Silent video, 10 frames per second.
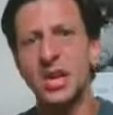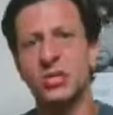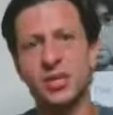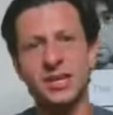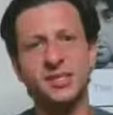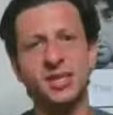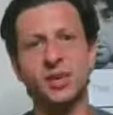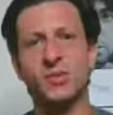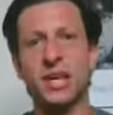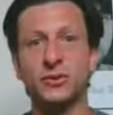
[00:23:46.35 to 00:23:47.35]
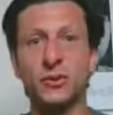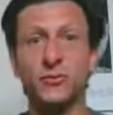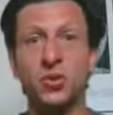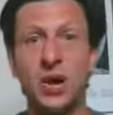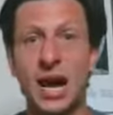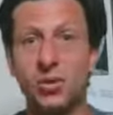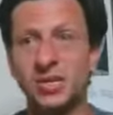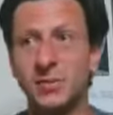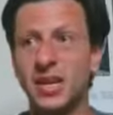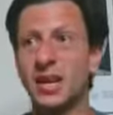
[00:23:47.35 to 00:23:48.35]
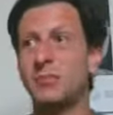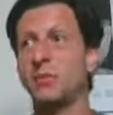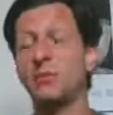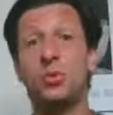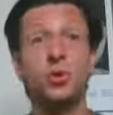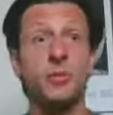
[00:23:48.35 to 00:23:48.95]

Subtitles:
so that stuck around for a few hours and became your mood,